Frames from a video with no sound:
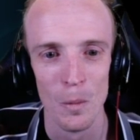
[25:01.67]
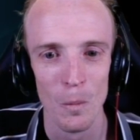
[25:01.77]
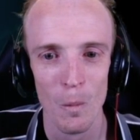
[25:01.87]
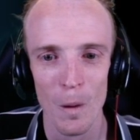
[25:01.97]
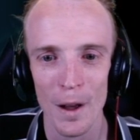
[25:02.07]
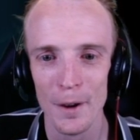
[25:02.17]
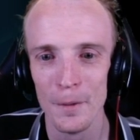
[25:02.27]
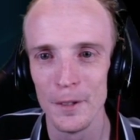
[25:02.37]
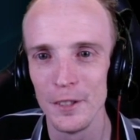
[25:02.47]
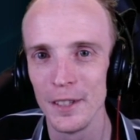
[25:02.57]
Why
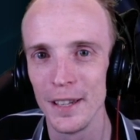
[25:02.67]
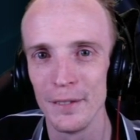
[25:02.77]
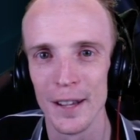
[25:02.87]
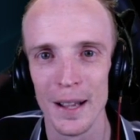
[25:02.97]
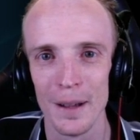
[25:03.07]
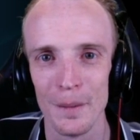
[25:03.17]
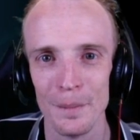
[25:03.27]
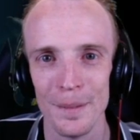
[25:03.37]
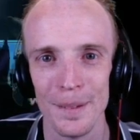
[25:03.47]
would you give up?